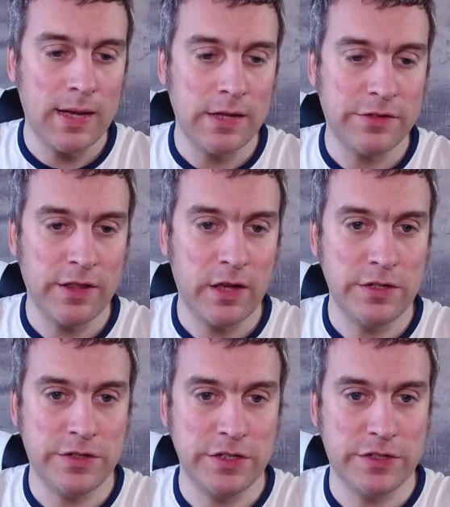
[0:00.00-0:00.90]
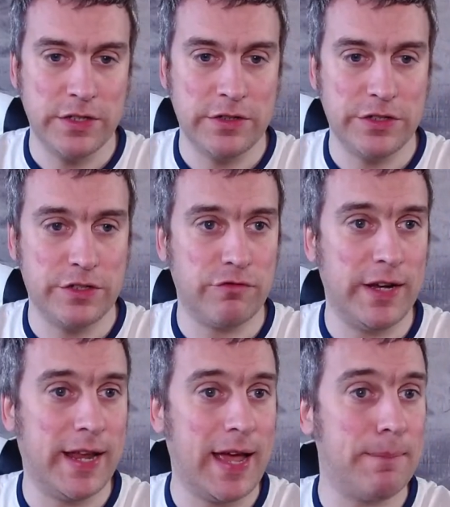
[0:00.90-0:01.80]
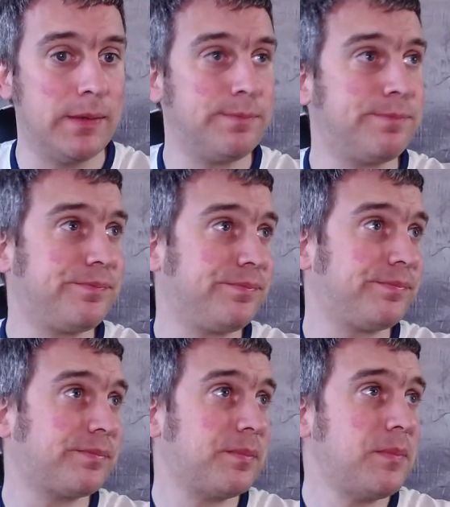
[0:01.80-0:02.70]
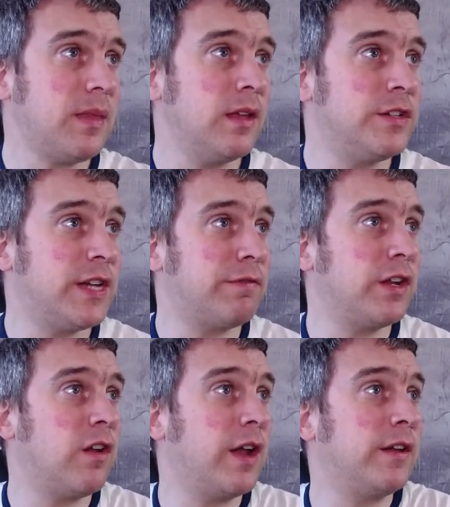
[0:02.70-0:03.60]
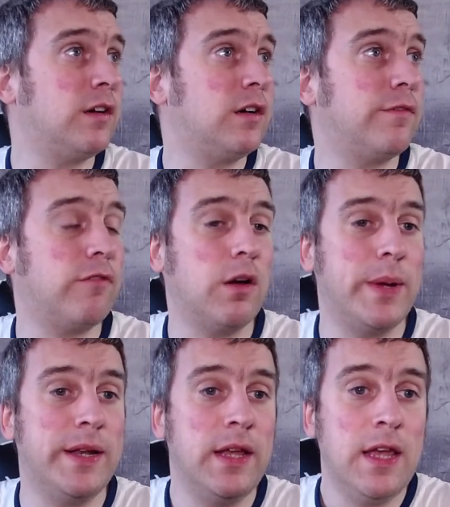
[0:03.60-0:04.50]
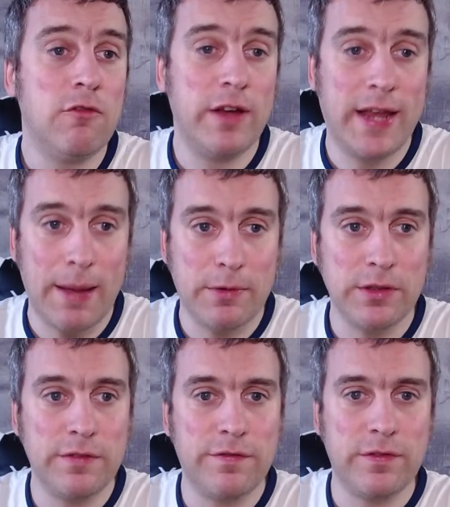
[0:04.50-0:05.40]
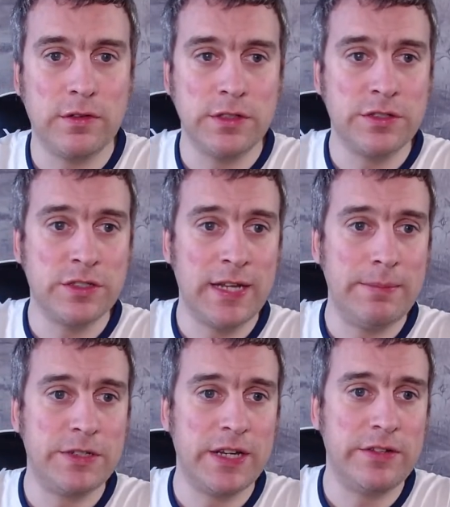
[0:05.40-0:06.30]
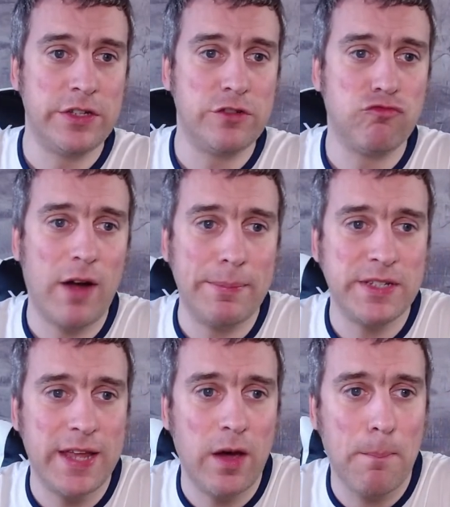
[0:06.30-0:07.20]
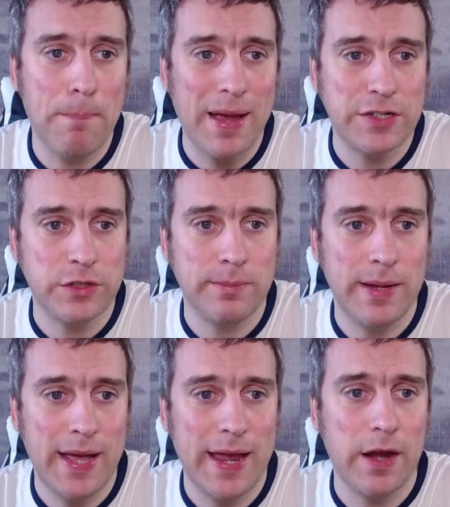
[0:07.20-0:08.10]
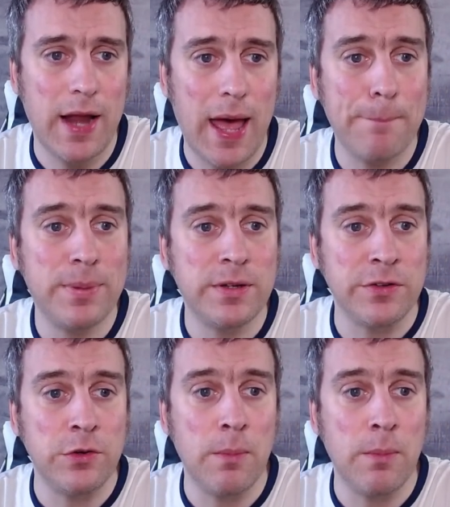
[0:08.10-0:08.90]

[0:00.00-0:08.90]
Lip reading: So those just to recap. Sheffield United have got a throw-in recap on the team sheets. It's Ramsdale, Basham, Egan, Ampadu,